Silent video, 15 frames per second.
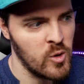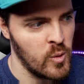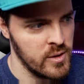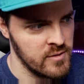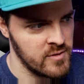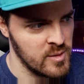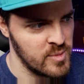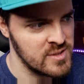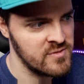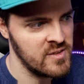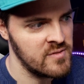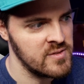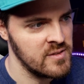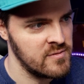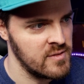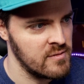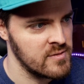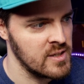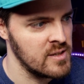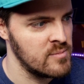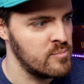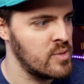flip. It's
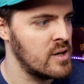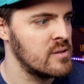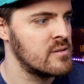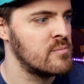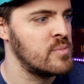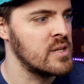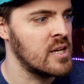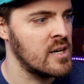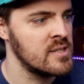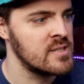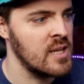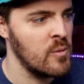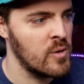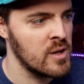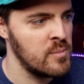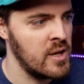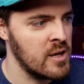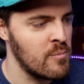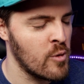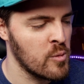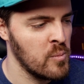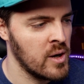50-50. But because they want to make
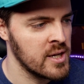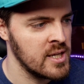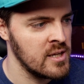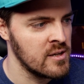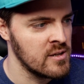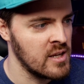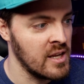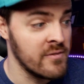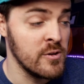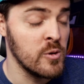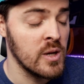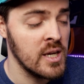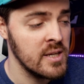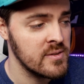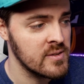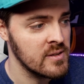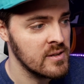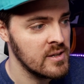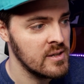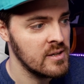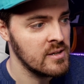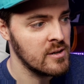more money if you hit,
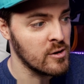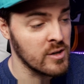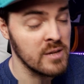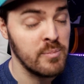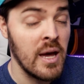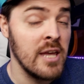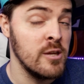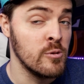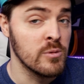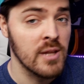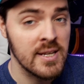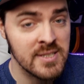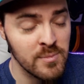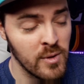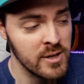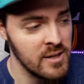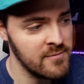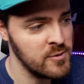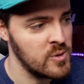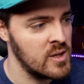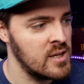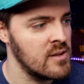or pay you less money if
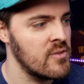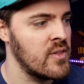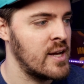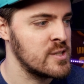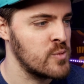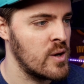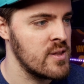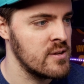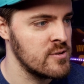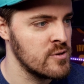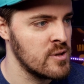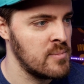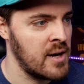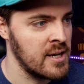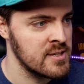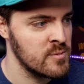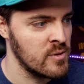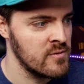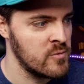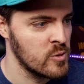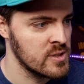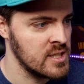you hit, that's why they do the minus
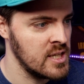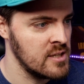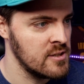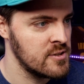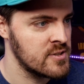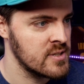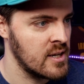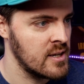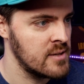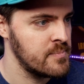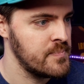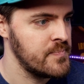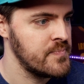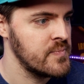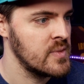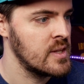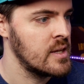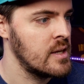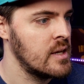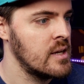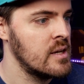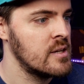114 each side.
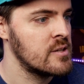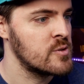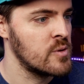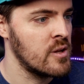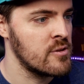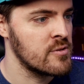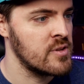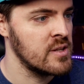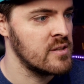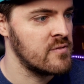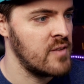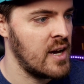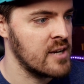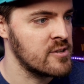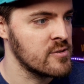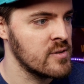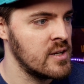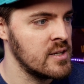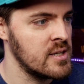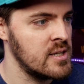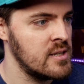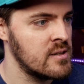So another thing to factor in
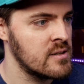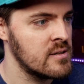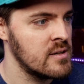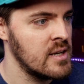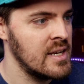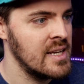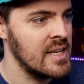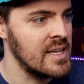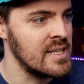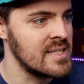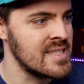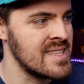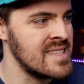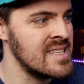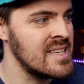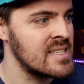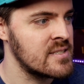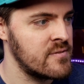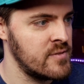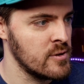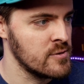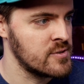here is this
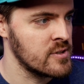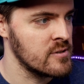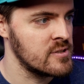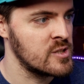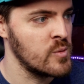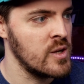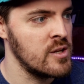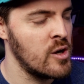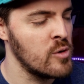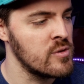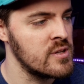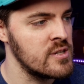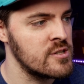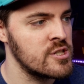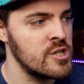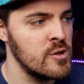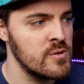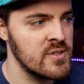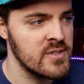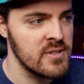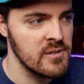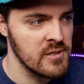filter. So we know this
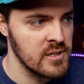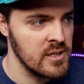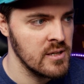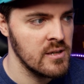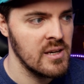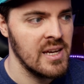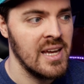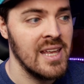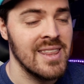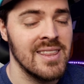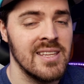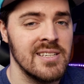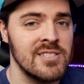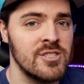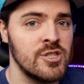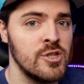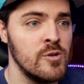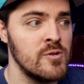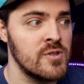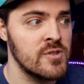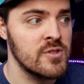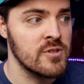chooses the league, this
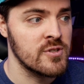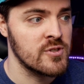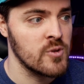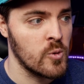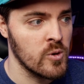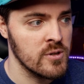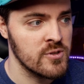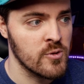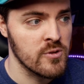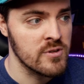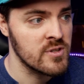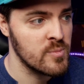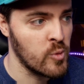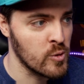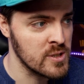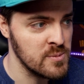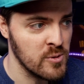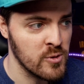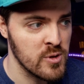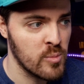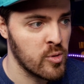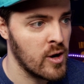chooses the source or the sportsbook or
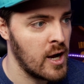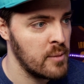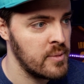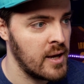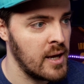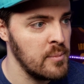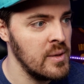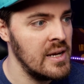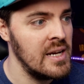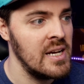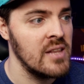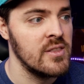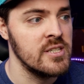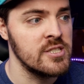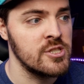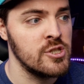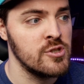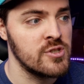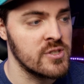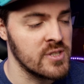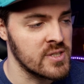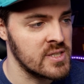the prop app, this
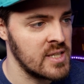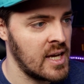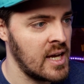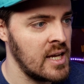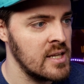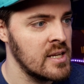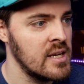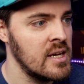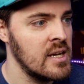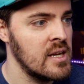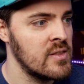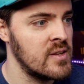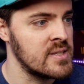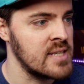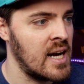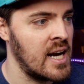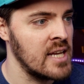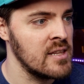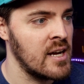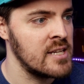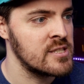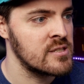chooses the stat, this
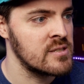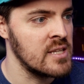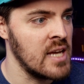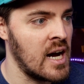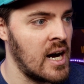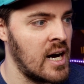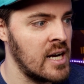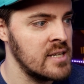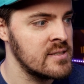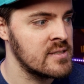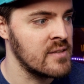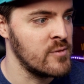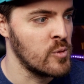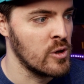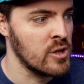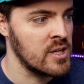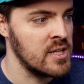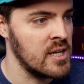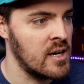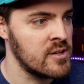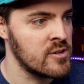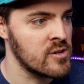highlights the odds, if you want to look at the
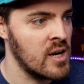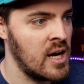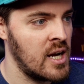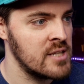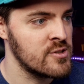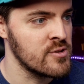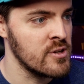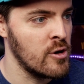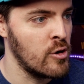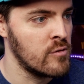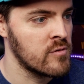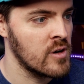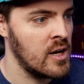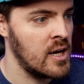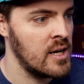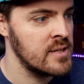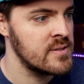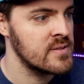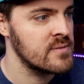under odds or the over odds,